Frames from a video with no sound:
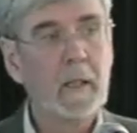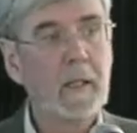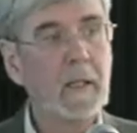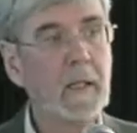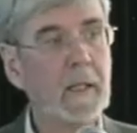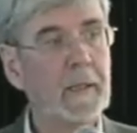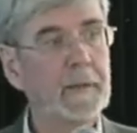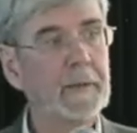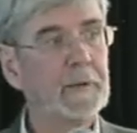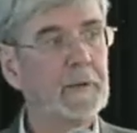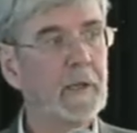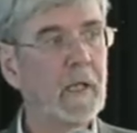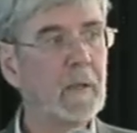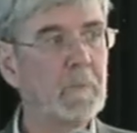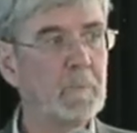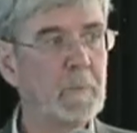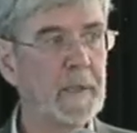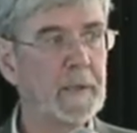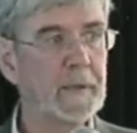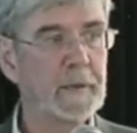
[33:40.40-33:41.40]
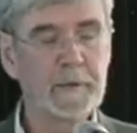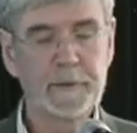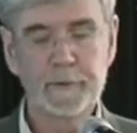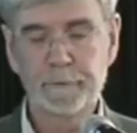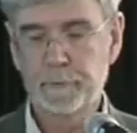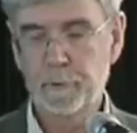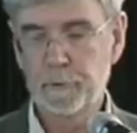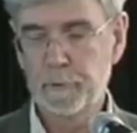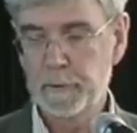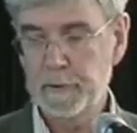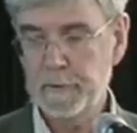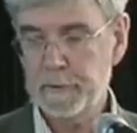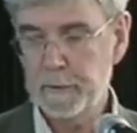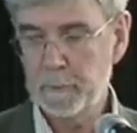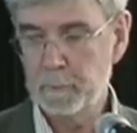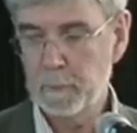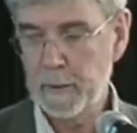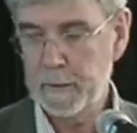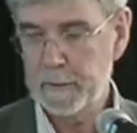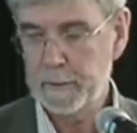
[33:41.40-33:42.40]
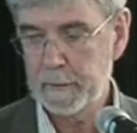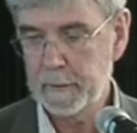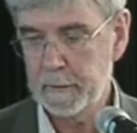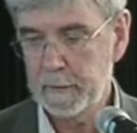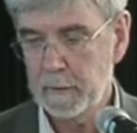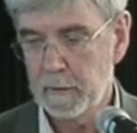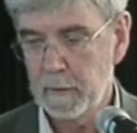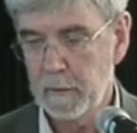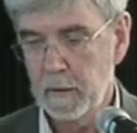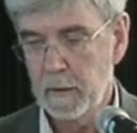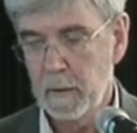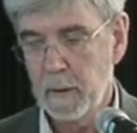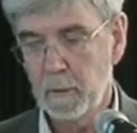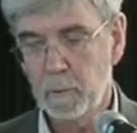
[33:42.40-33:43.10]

And there are methods for estimating